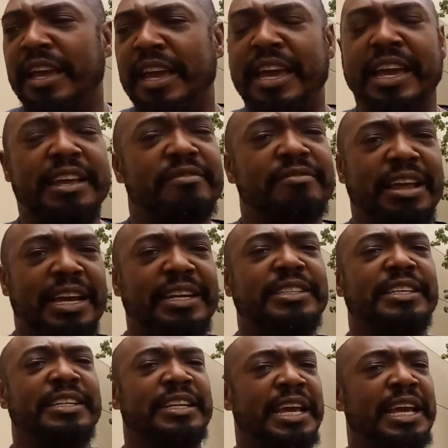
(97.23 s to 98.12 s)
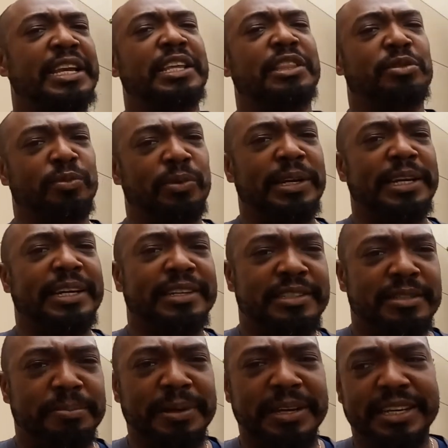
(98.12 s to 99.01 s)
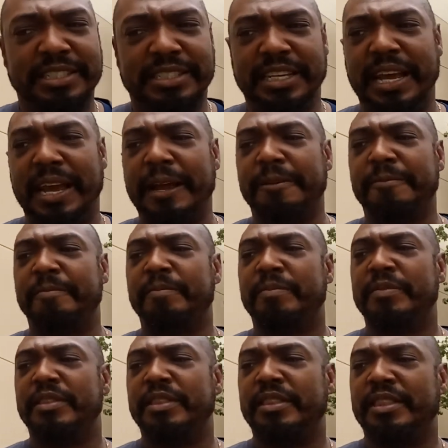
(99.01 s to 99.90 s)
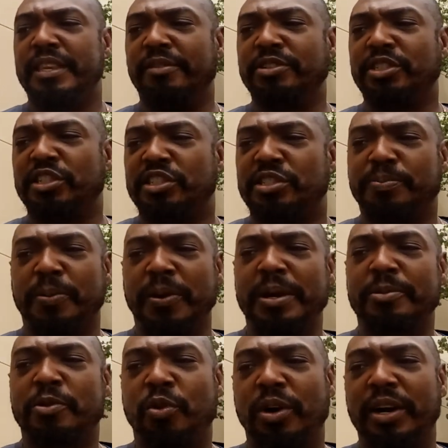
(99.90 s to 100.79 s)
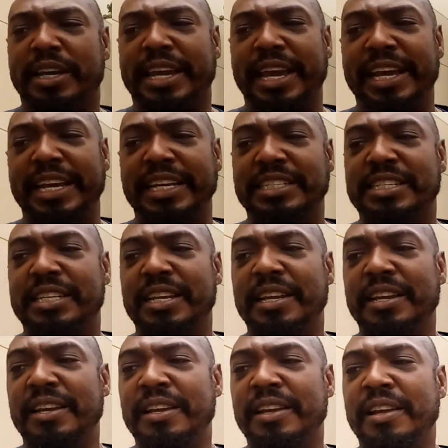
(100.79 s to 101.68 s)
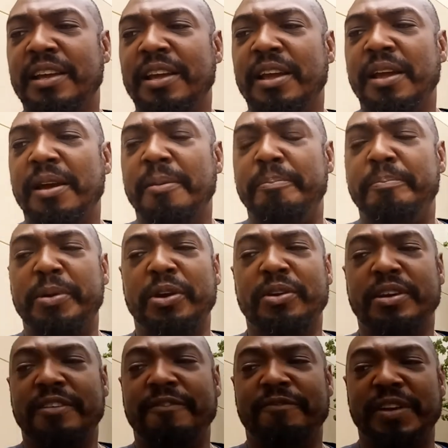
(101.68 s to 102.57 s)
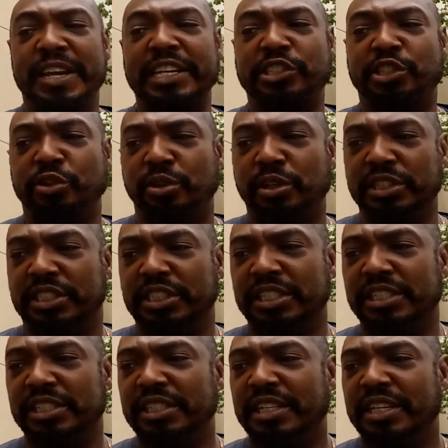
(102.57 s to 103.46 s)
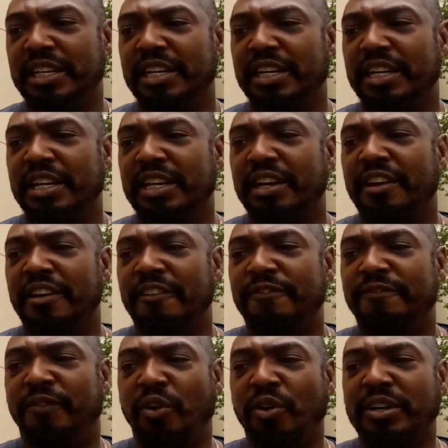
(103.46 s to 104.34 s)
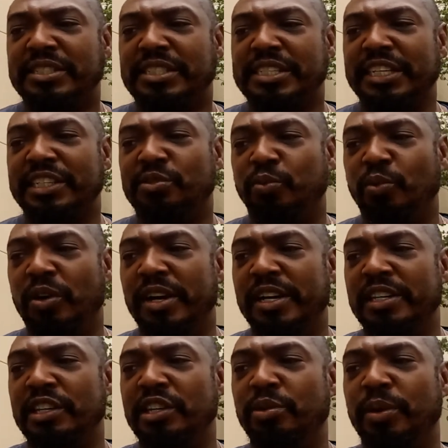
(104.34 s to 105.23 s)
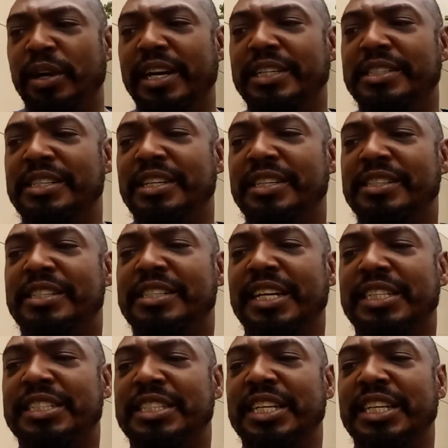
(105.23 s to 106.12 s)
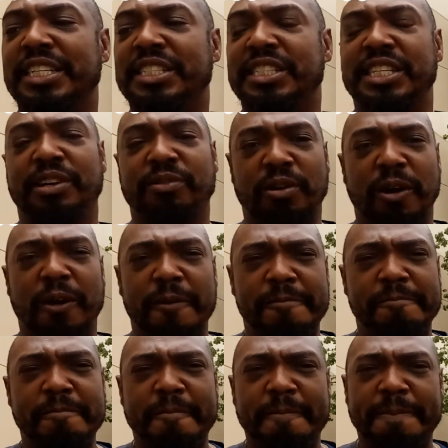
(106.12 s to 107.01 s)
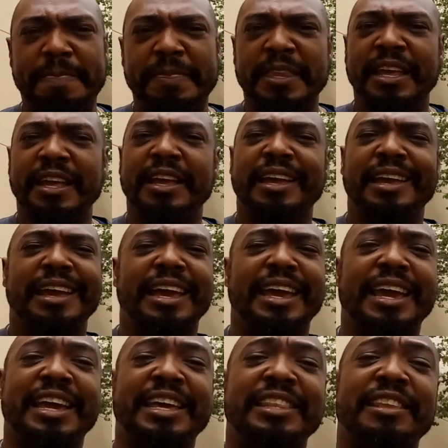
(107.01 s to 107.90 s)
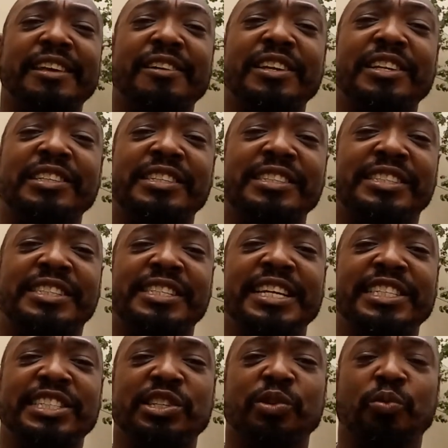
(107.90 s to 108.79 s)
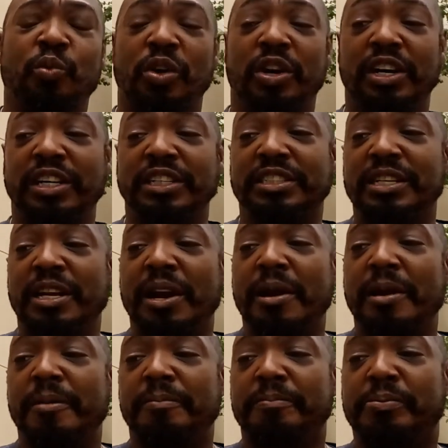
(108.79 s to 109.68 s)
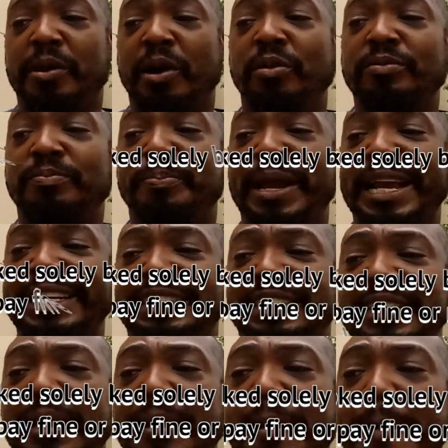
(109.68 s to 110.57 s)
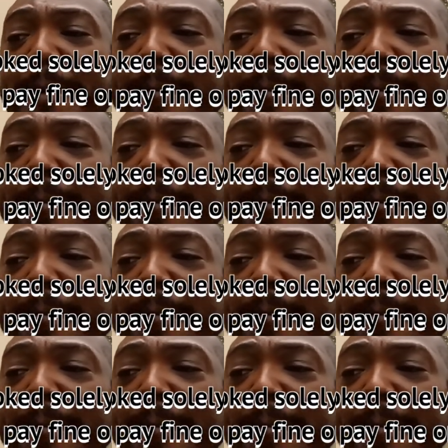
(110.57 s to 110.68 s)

and 1983 to be exact, there was a Supreme Court case, Bearden v. Georgia, 461 U.S. 660. And the decision was probation